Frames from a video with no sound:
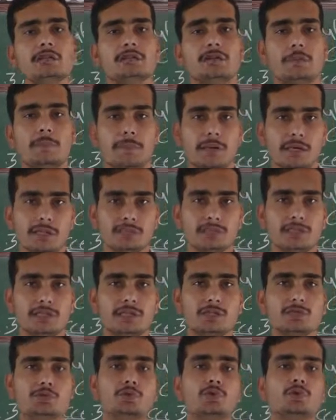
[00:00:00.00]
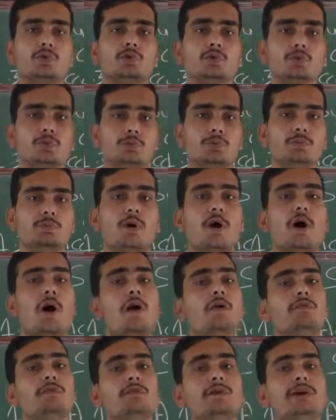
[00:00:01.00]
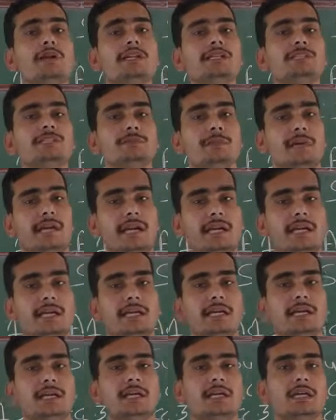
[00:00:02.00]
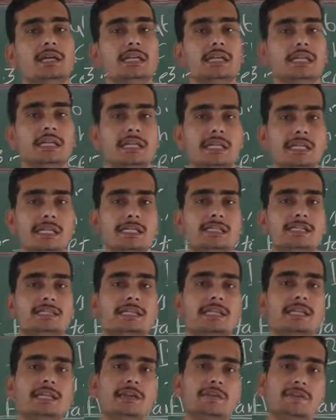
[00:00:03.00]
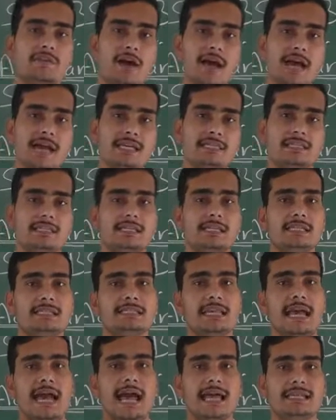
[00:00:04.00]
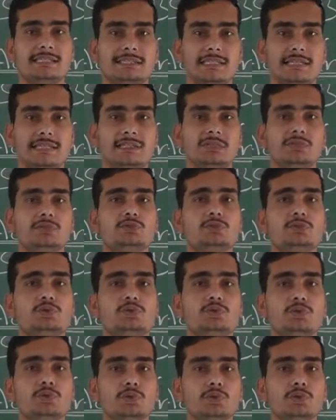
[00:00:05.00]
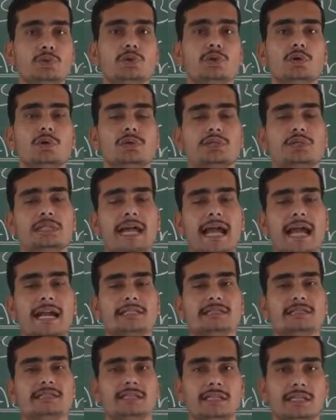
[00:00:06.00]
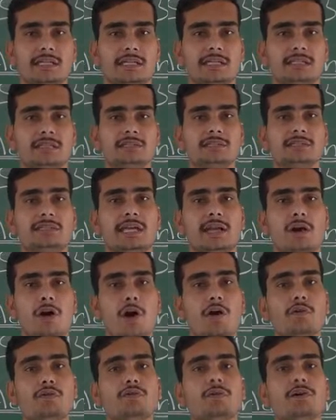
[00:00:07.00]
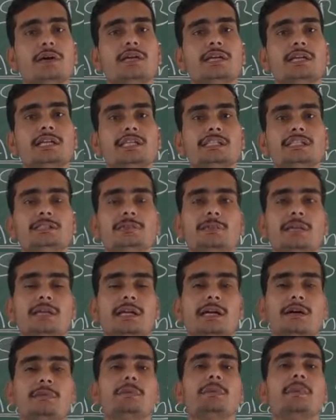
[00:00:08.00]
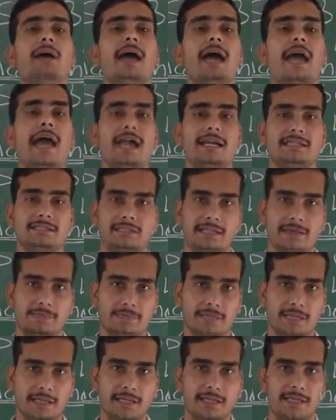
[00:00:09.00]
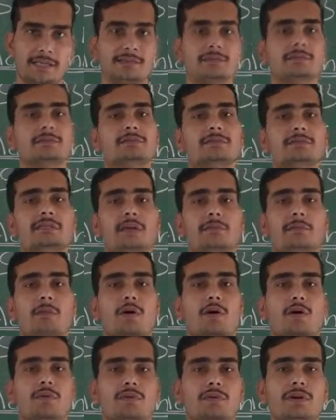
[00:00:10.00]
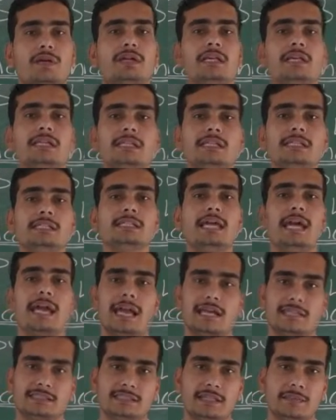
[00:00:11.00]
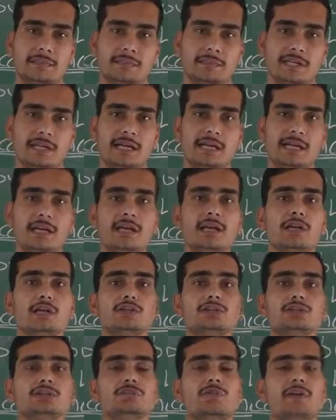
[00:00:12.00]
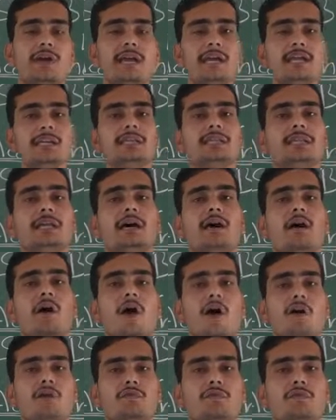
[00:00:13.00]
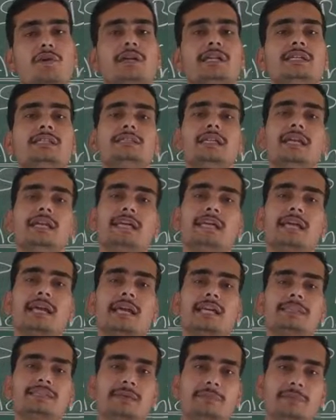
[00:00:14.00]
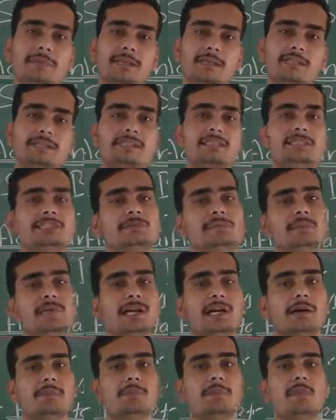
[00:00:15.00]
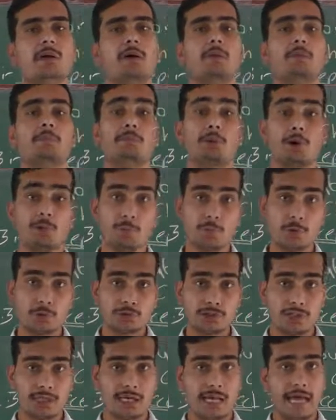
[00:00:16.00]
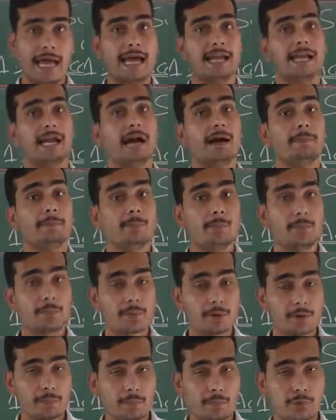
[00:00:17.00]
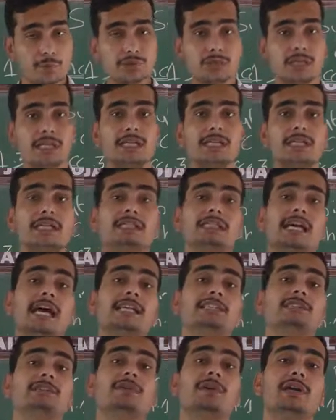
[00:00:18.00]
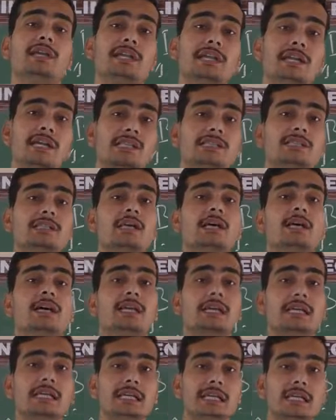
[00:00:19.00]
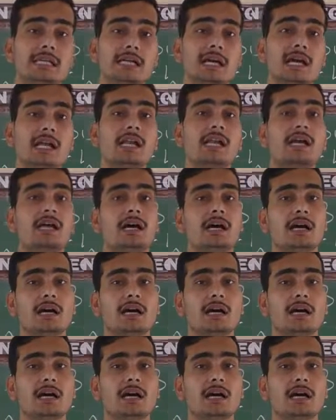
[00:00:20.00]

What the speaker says: the person to whom offer is made, he signifies his assent to do that thing, then offer is become accepted. Then offer is accepted. When the offer is getting acceptance, it's become proposal, and a proposal has various legal